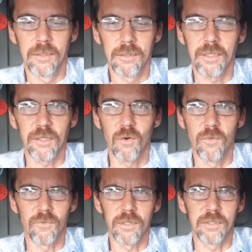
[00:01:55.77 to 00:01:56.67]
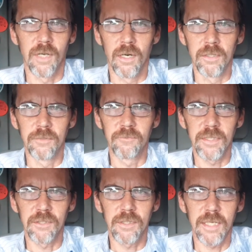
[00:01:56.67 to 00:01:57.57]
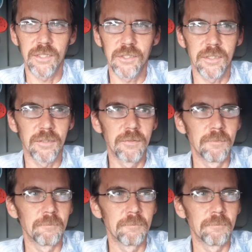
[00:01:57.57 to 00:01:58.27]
It's like over a ton of vegetation.